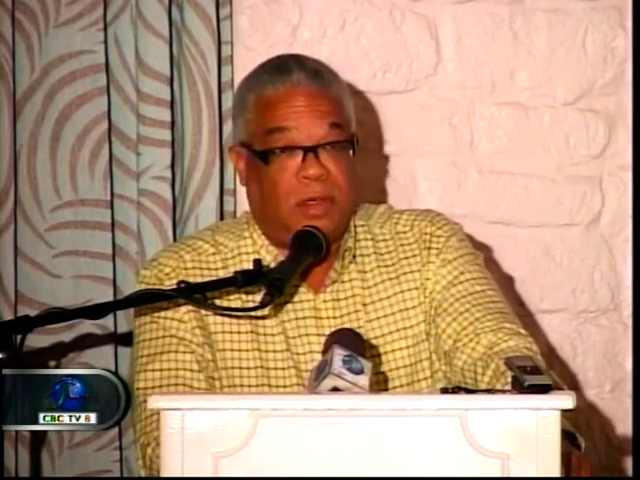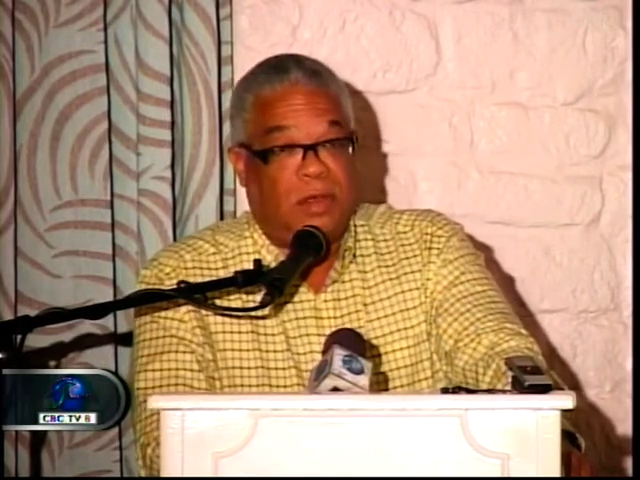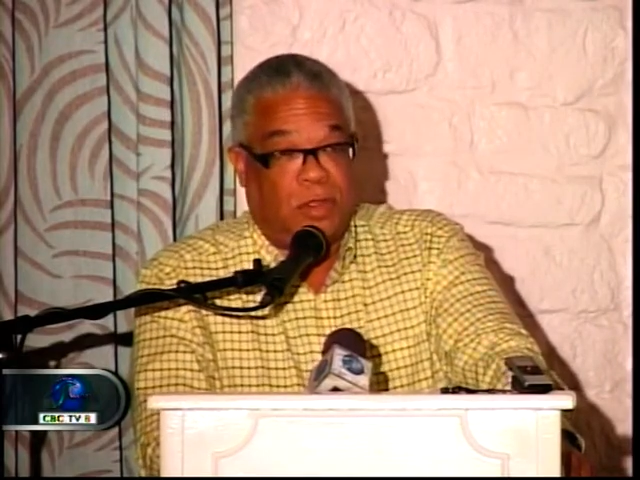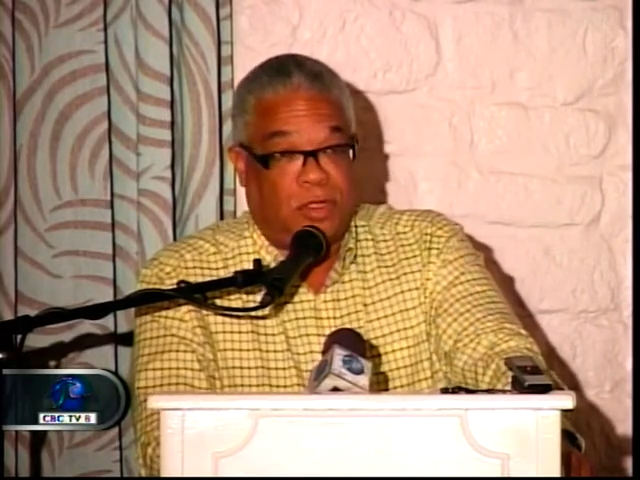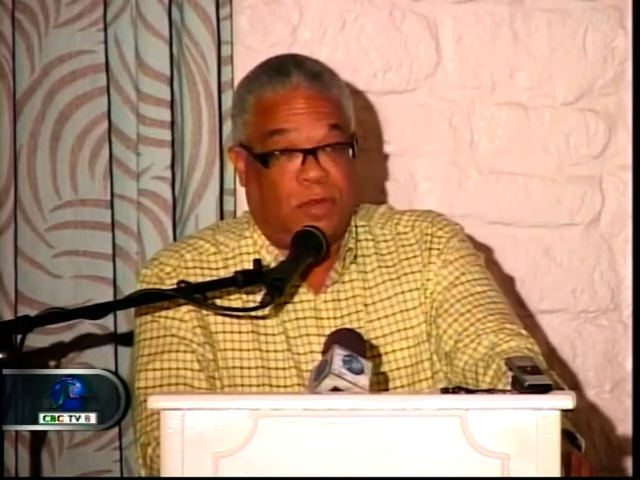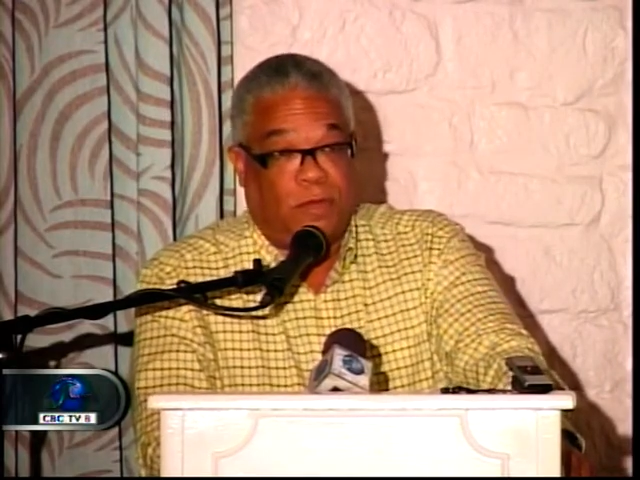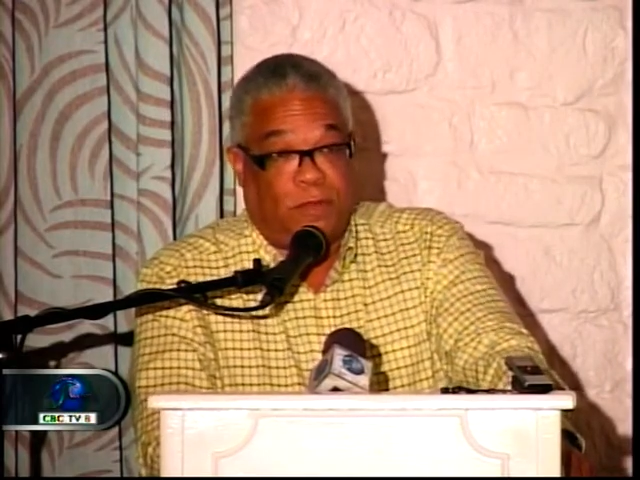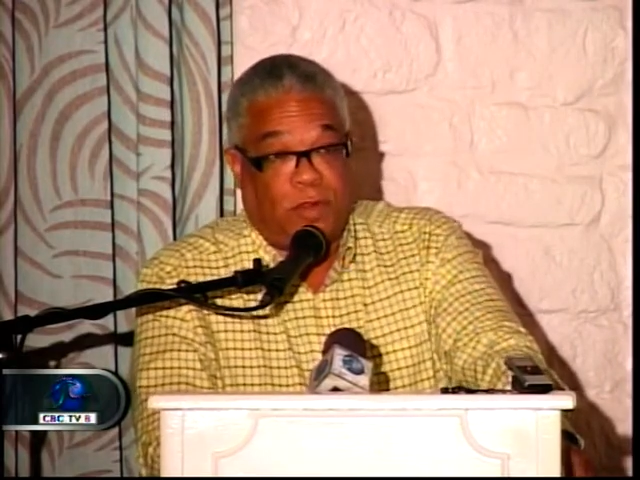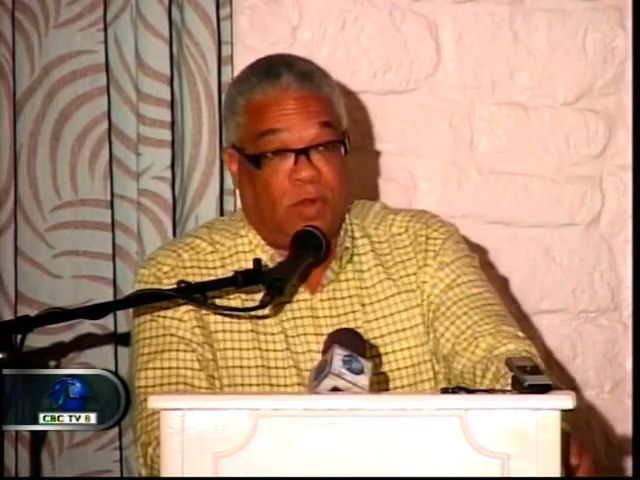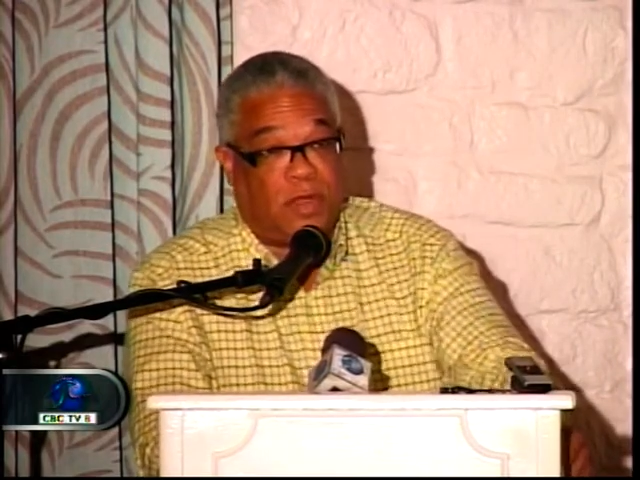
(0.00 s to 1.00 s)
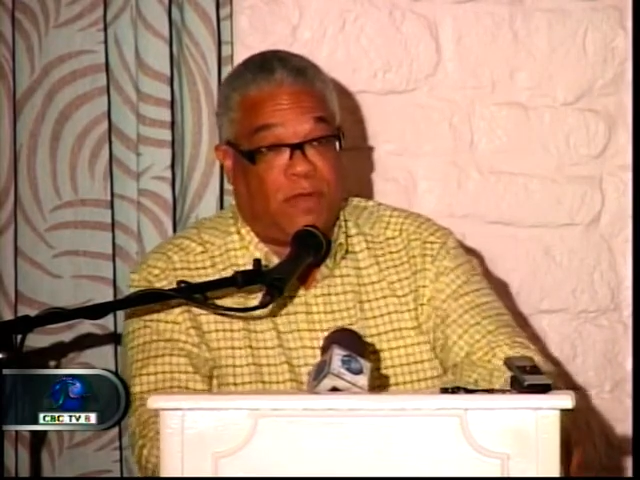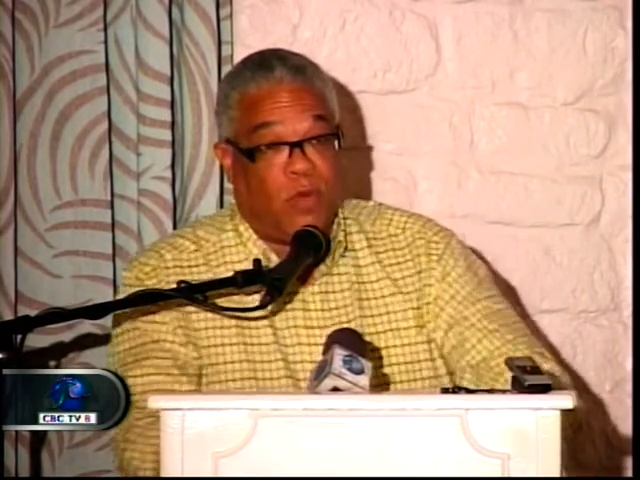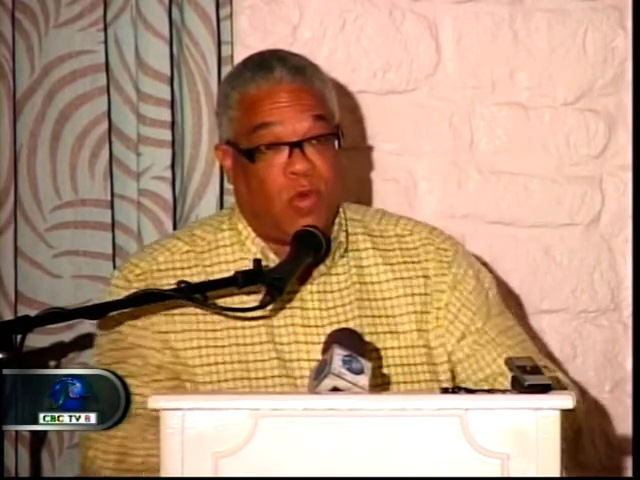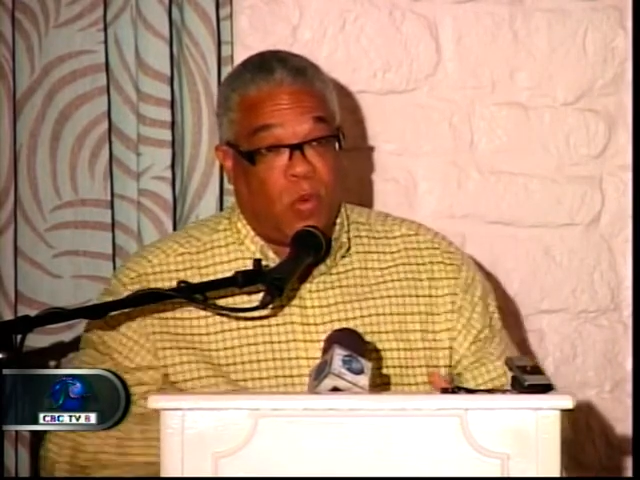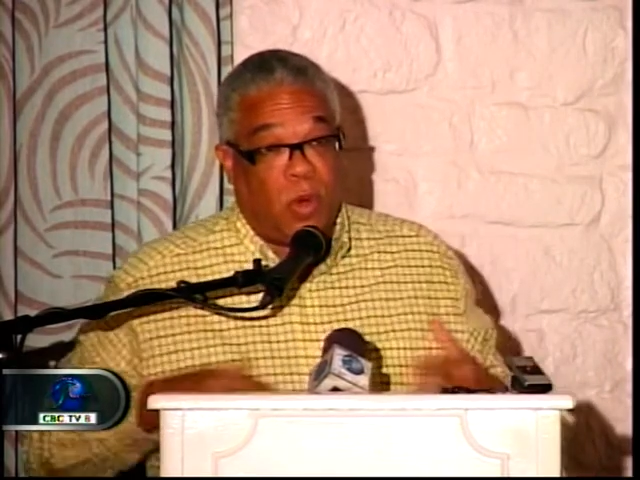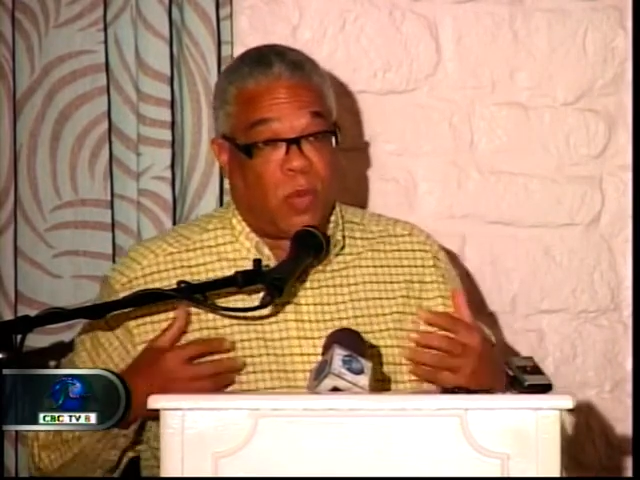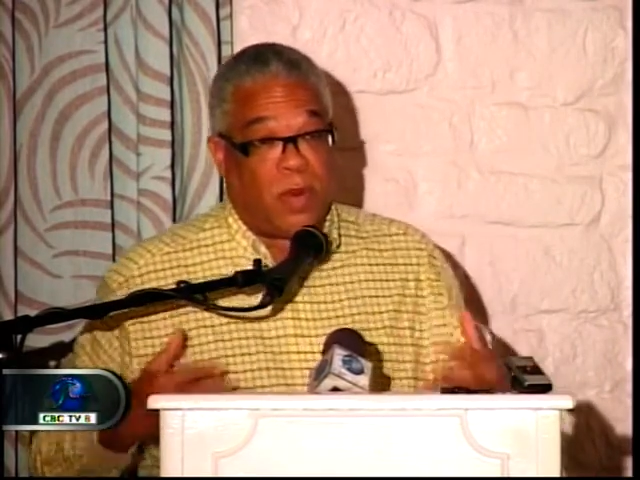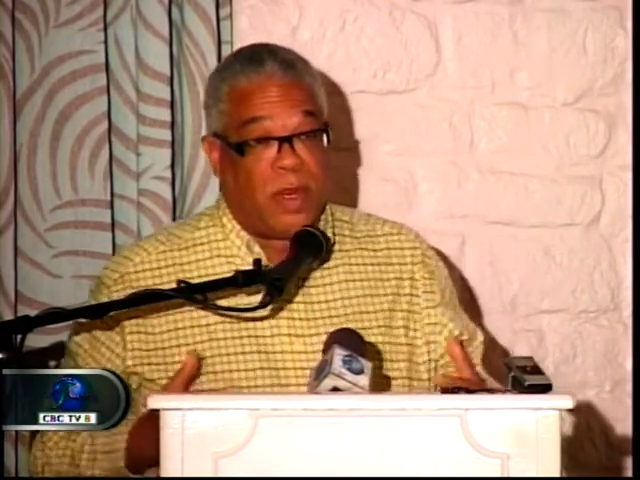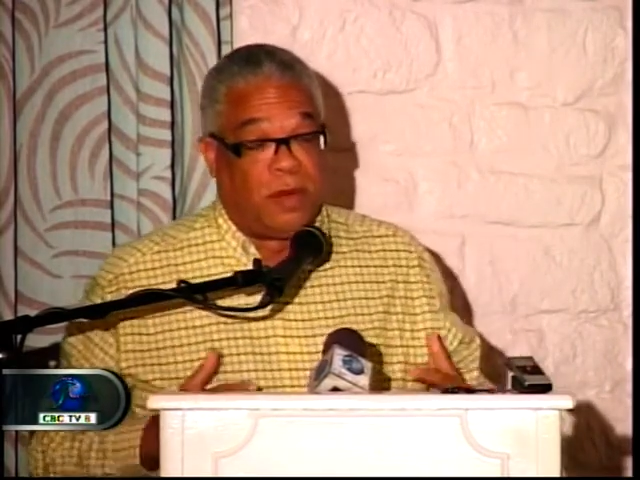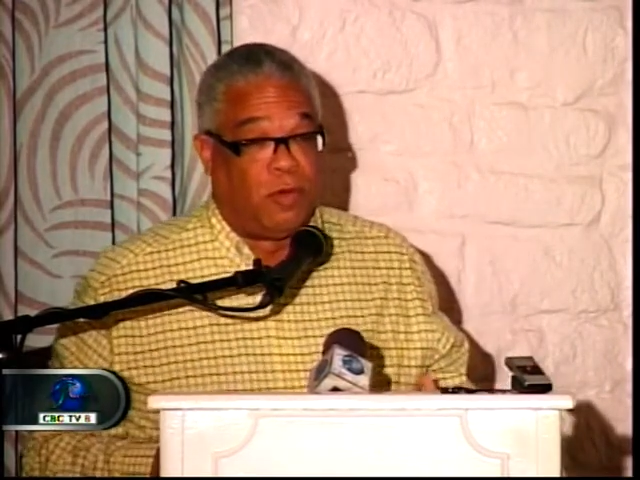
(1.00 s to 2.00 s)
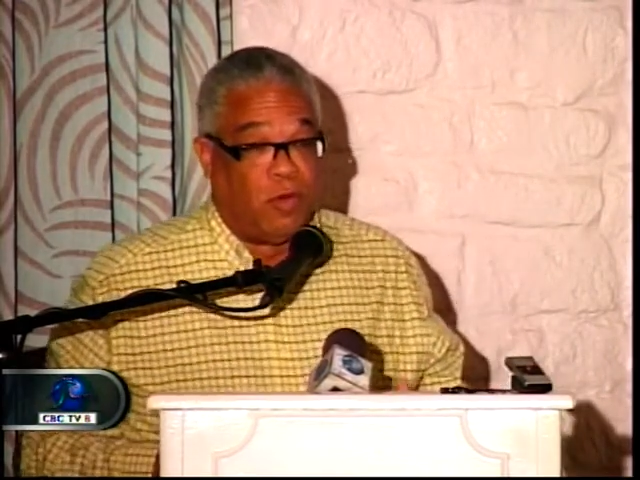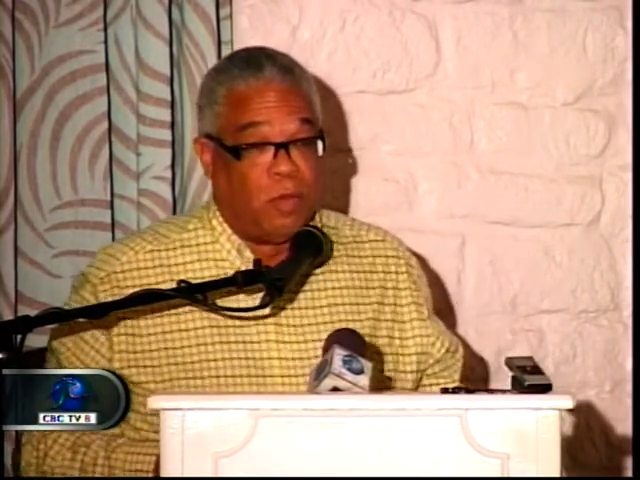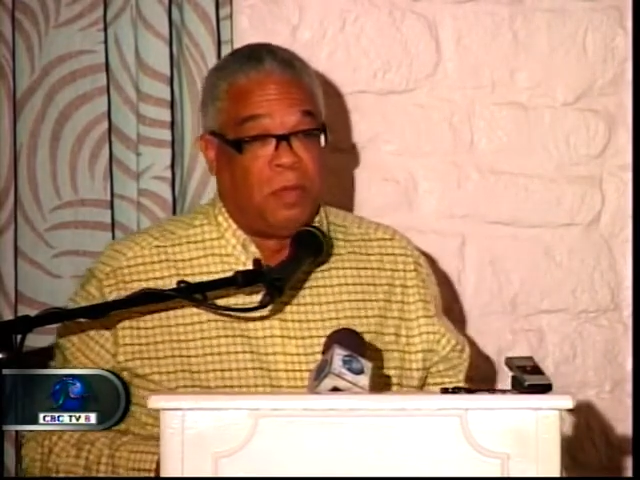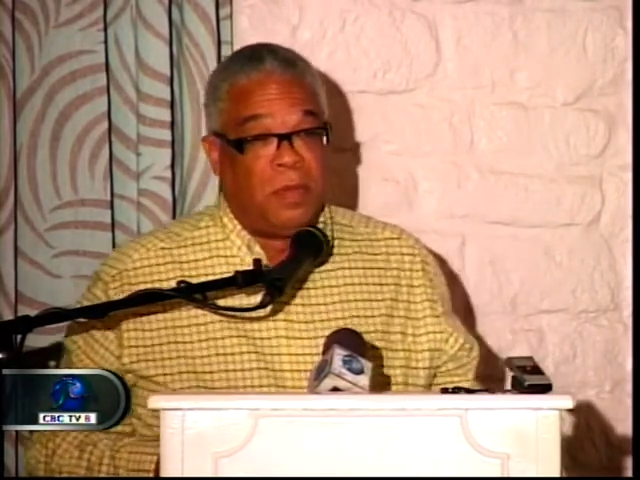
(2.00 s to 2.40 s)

So for those of you who work within the group,